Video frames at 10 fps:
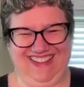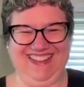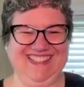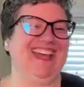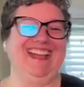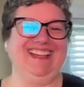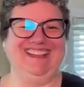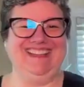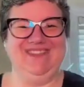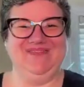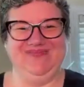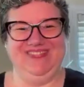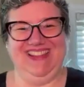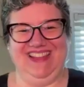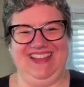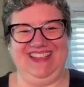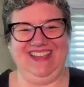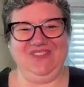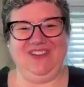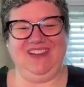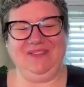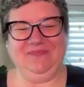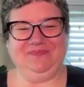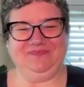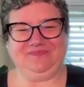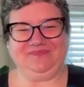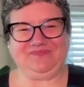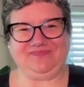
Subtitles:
Yeah. Exactly. I agree.